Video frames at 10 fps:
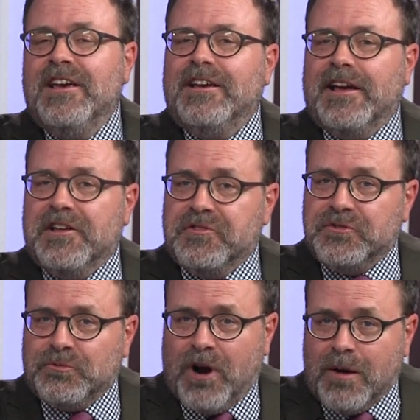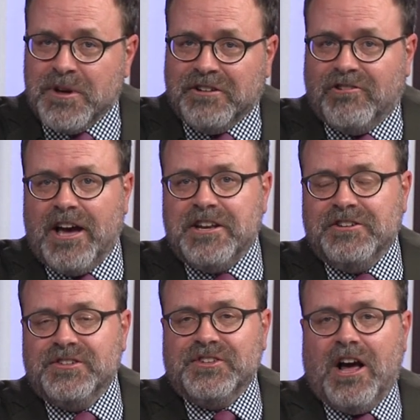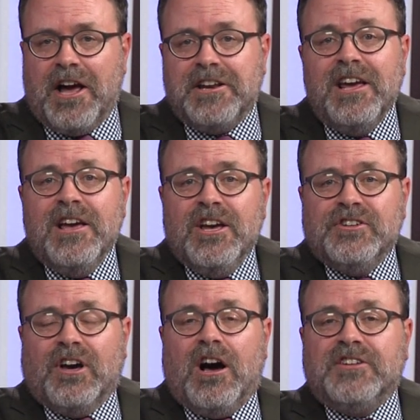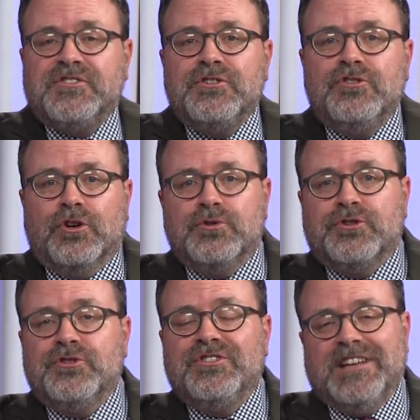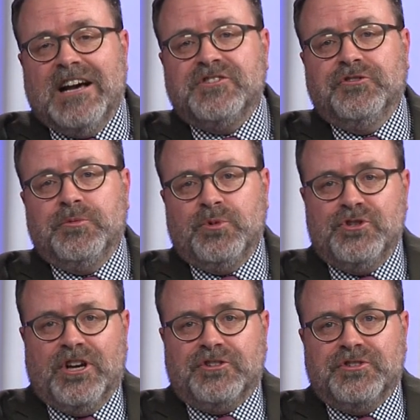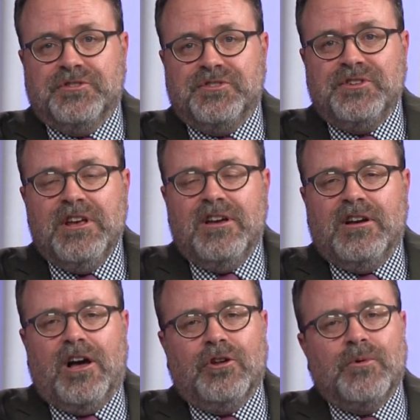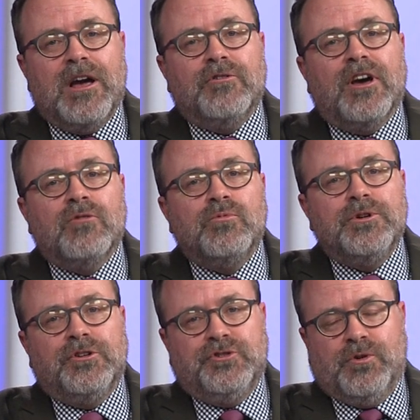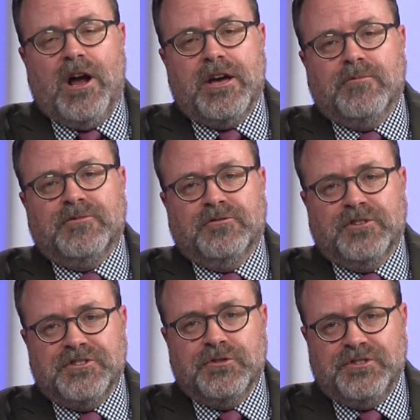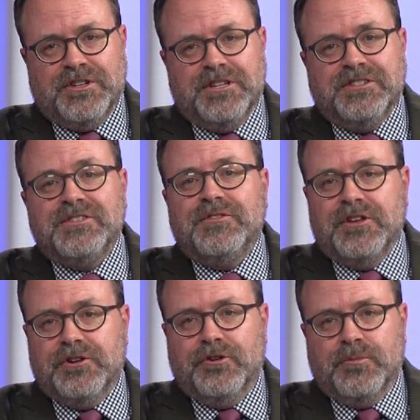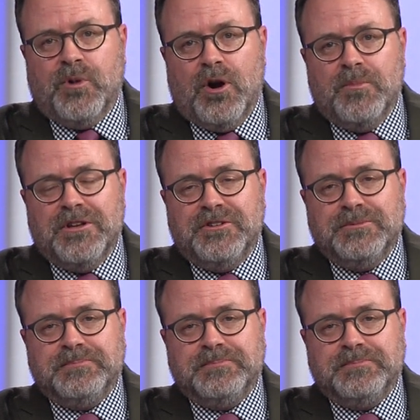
and throbbing lighting design to Austin Dozier's dazzling projections. All around, a real triumph for Fresno City's theater department.